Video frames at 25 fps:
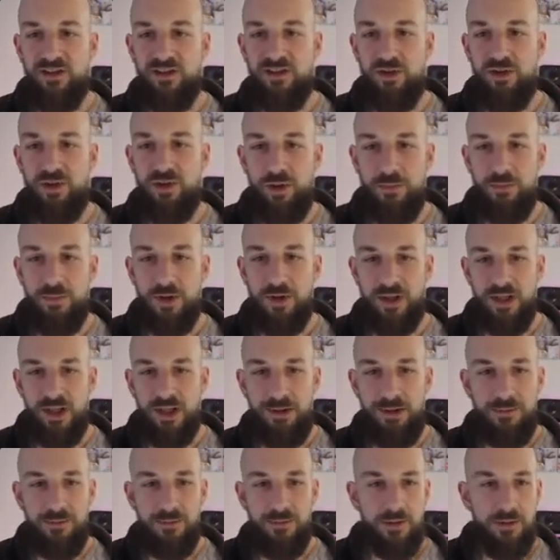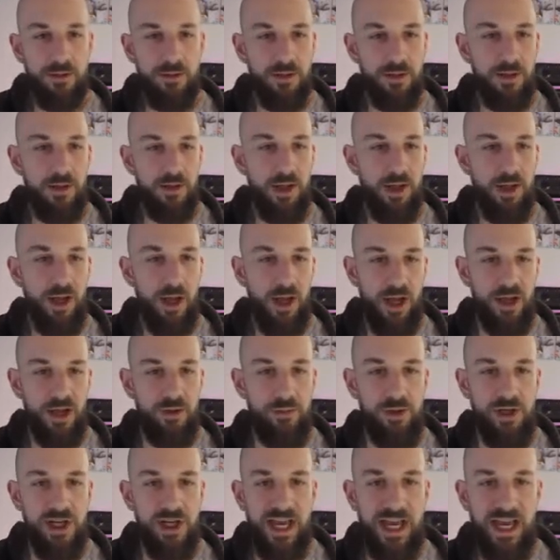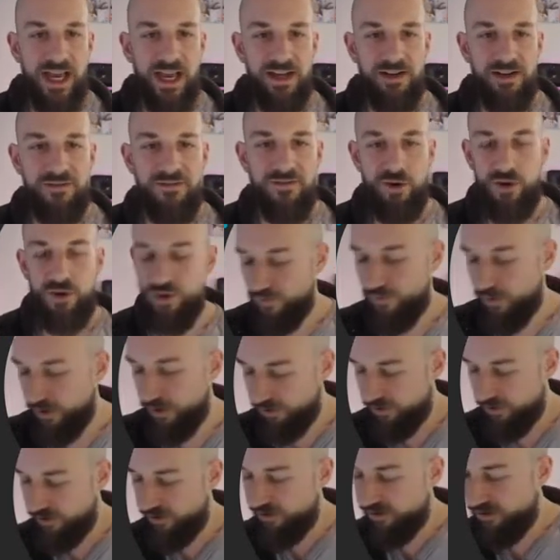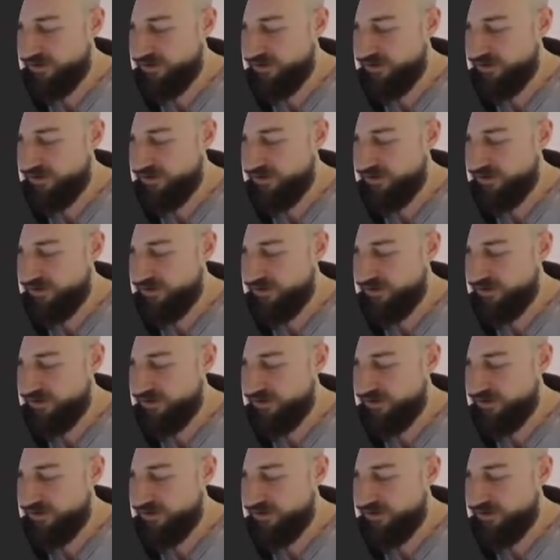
normally I would add, first of all, so this is